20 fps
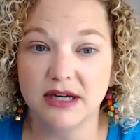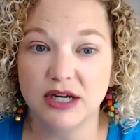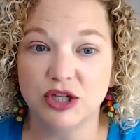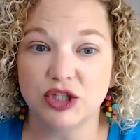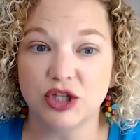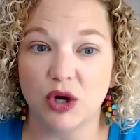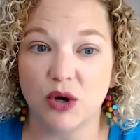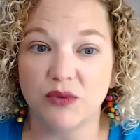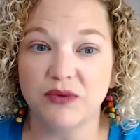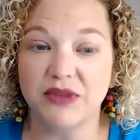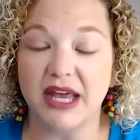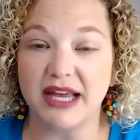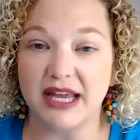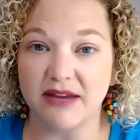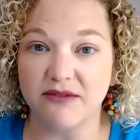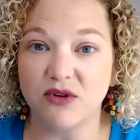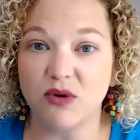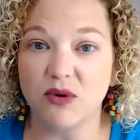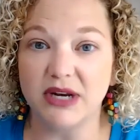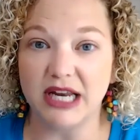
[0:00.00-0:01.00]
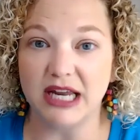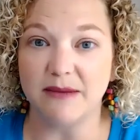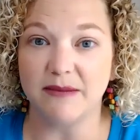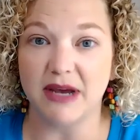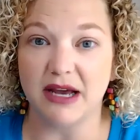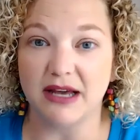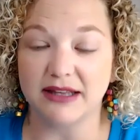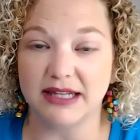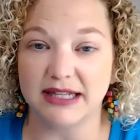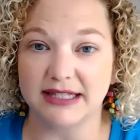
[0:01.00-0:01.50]
So, they give you an
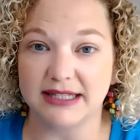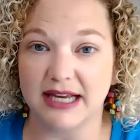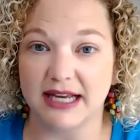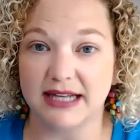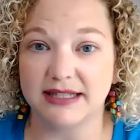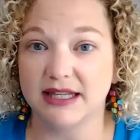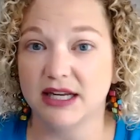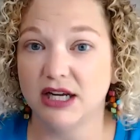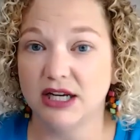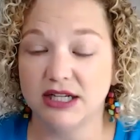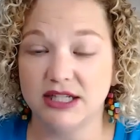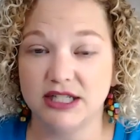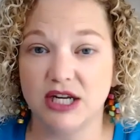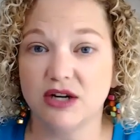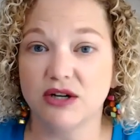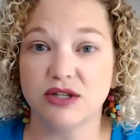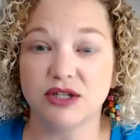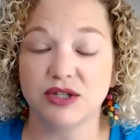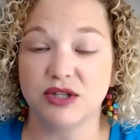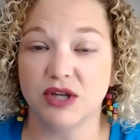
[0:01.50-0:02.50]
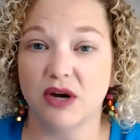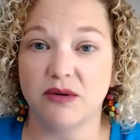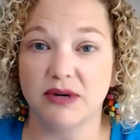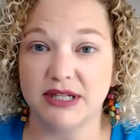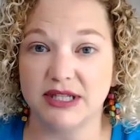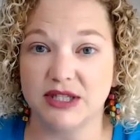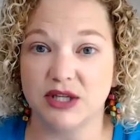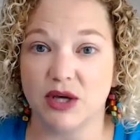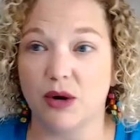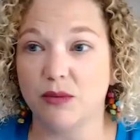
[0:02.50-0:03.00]
email that says, Dear so
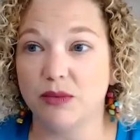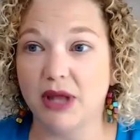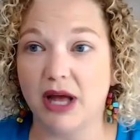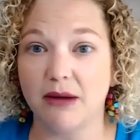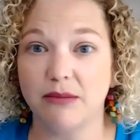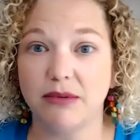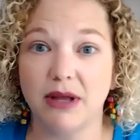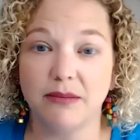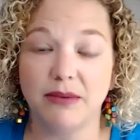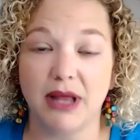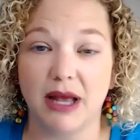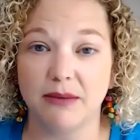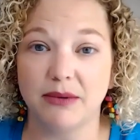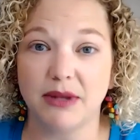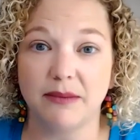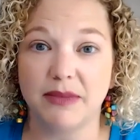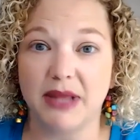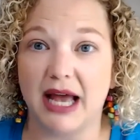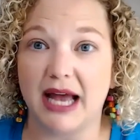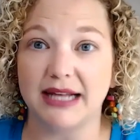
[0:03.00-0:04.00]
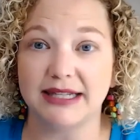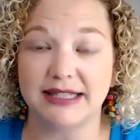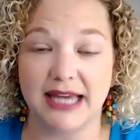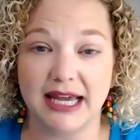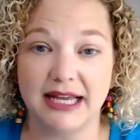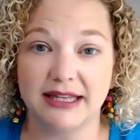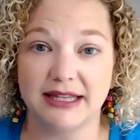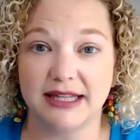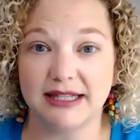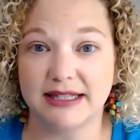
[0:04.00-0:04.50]
and so, blah, blah, blah, blah, blah,
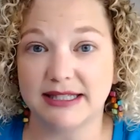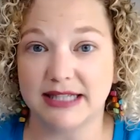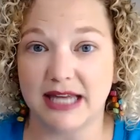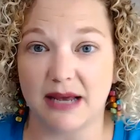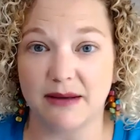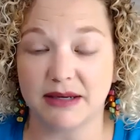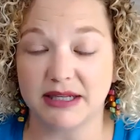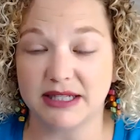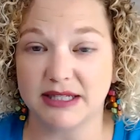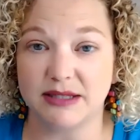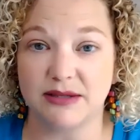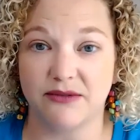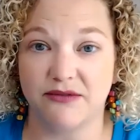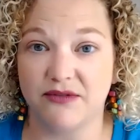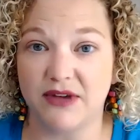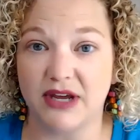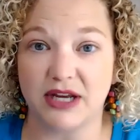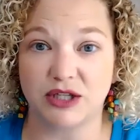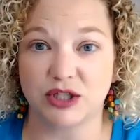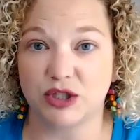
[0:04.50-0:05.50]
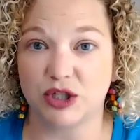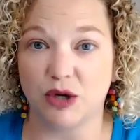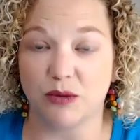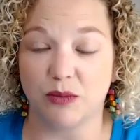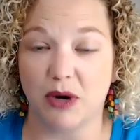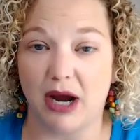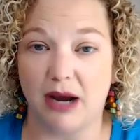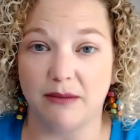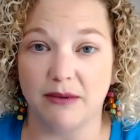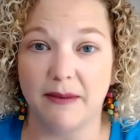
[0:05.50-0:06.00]
take this steps to fix your
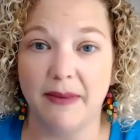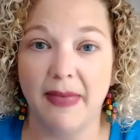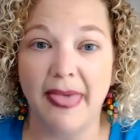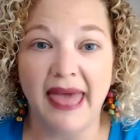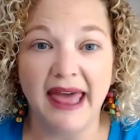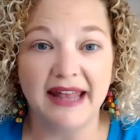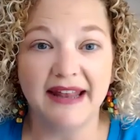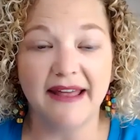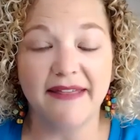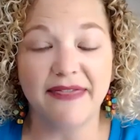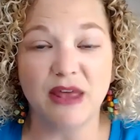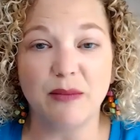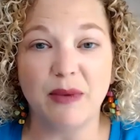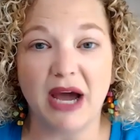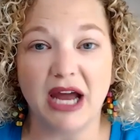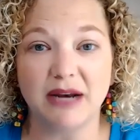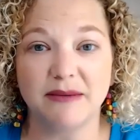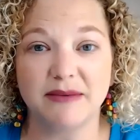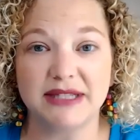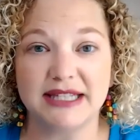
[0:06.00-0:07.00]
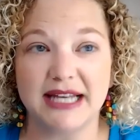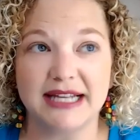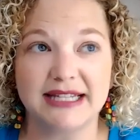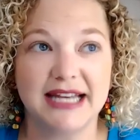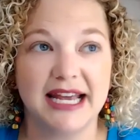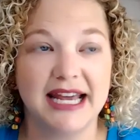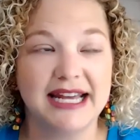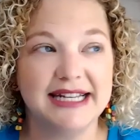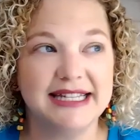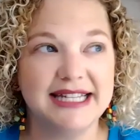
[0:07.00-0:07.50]
problem. And at the bottom, it says,
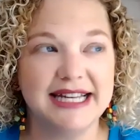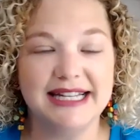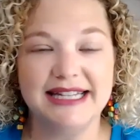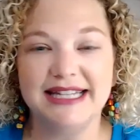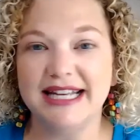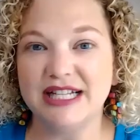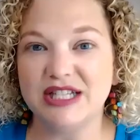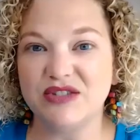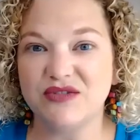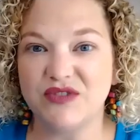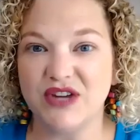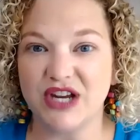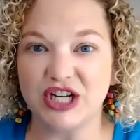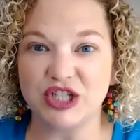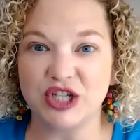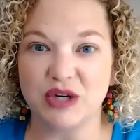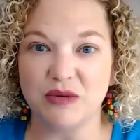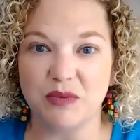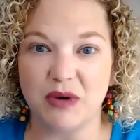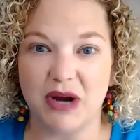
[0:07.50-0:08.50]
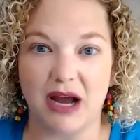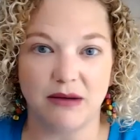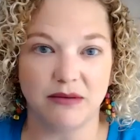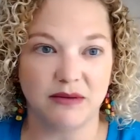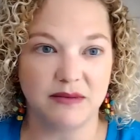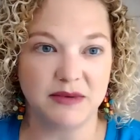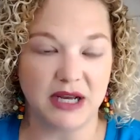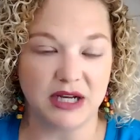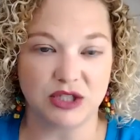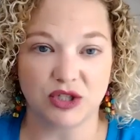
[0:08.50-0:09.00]
Did this fix your
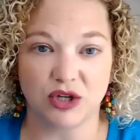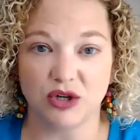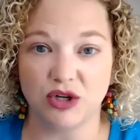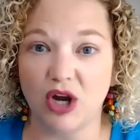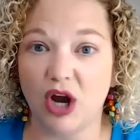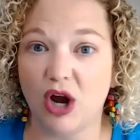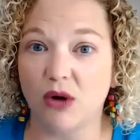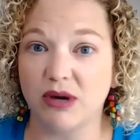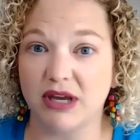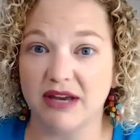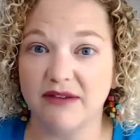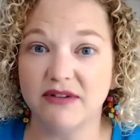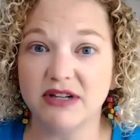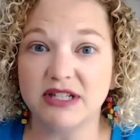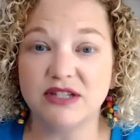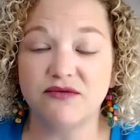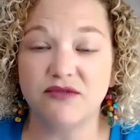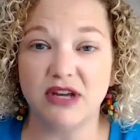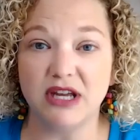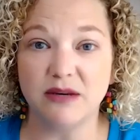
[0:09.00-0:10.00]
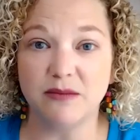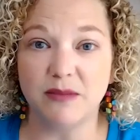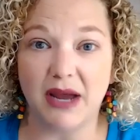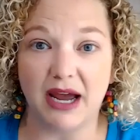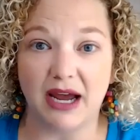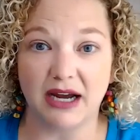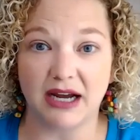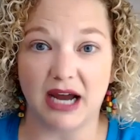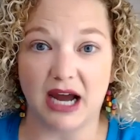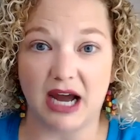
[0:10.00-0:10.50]
problem? Yes or no? Give us
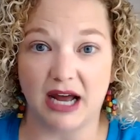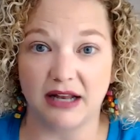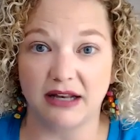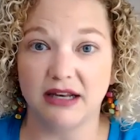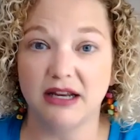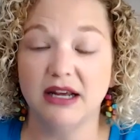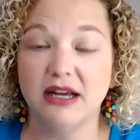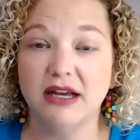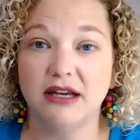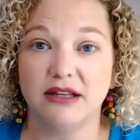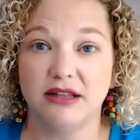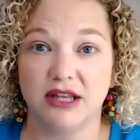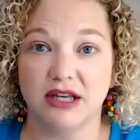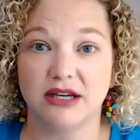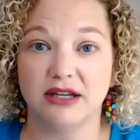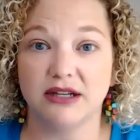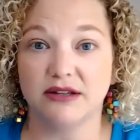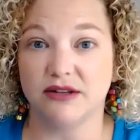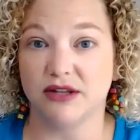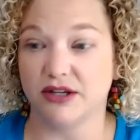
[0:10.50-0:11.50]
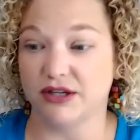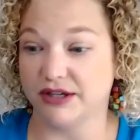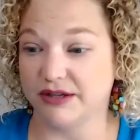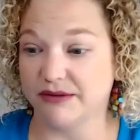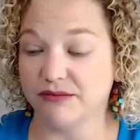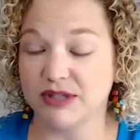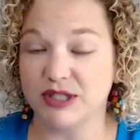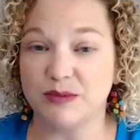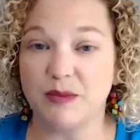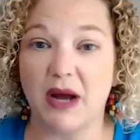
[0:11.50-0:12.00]
feedback on the, the
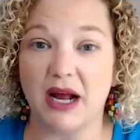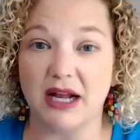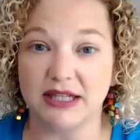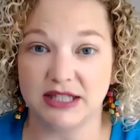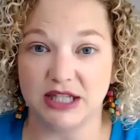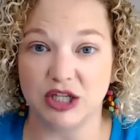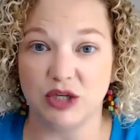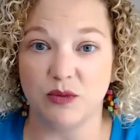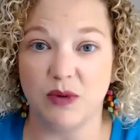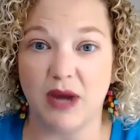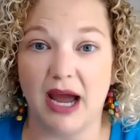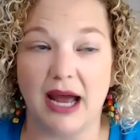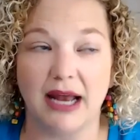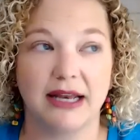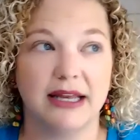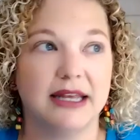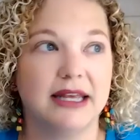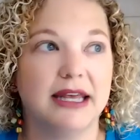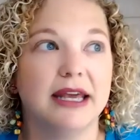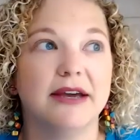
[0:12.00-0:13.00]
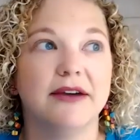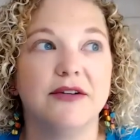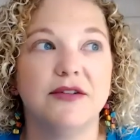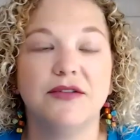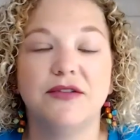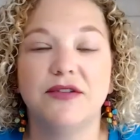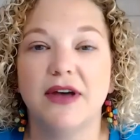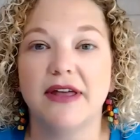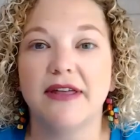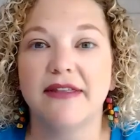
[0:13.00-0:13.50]
response that you got. Give
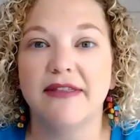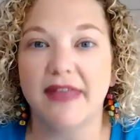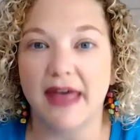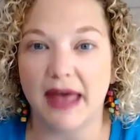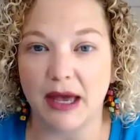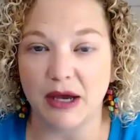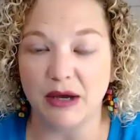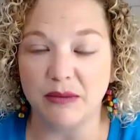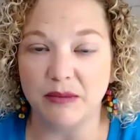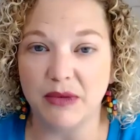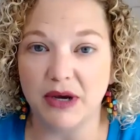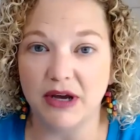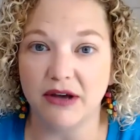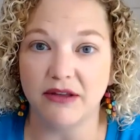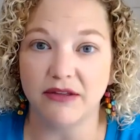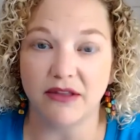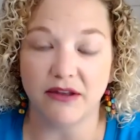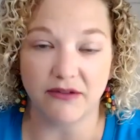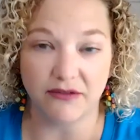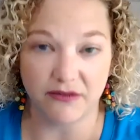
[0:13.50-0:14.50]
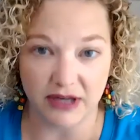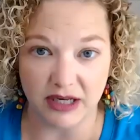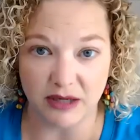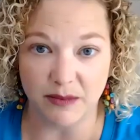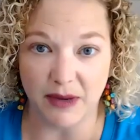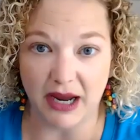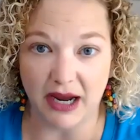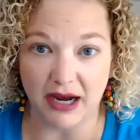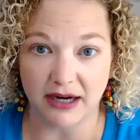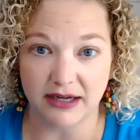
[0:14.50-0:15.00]
them the
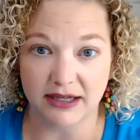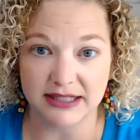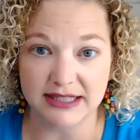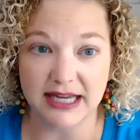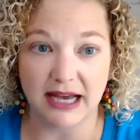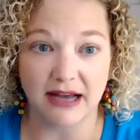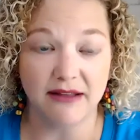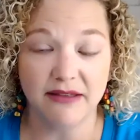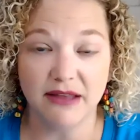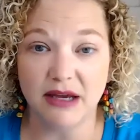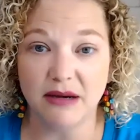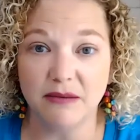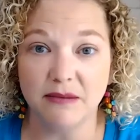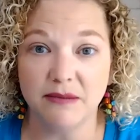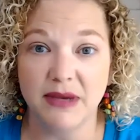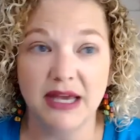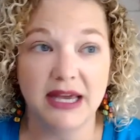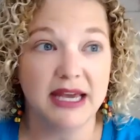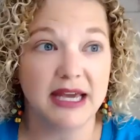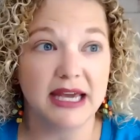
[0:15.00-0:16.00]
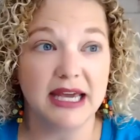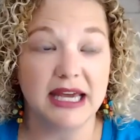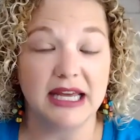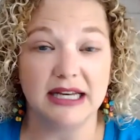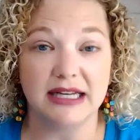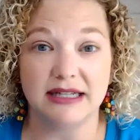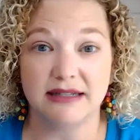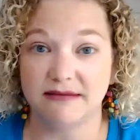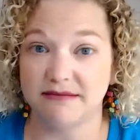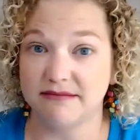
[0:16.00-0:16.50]
feedback. Tell them
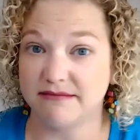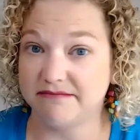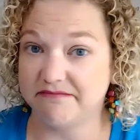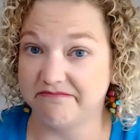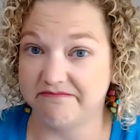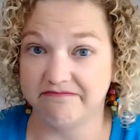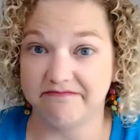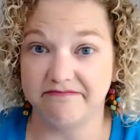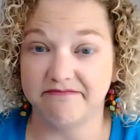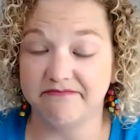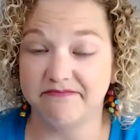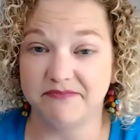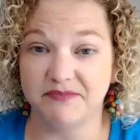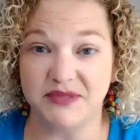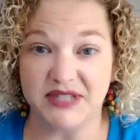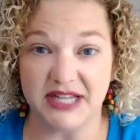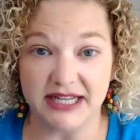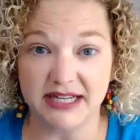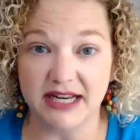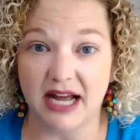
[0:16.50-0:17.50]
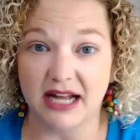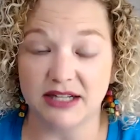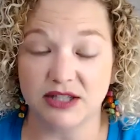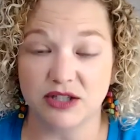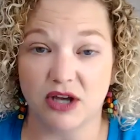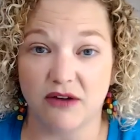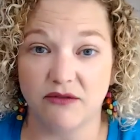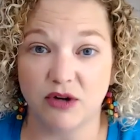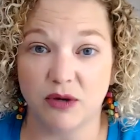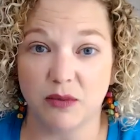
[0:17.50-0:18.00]
it did not
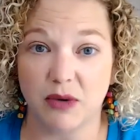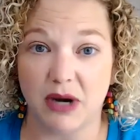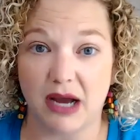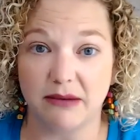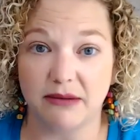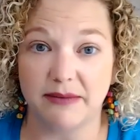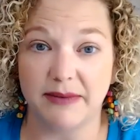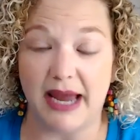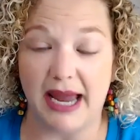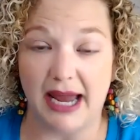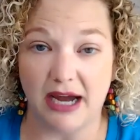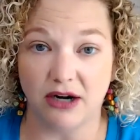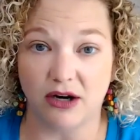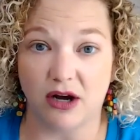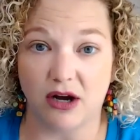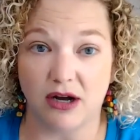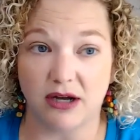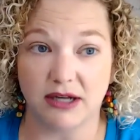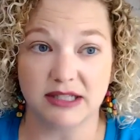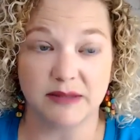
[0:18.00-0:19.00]
solve your problem at all.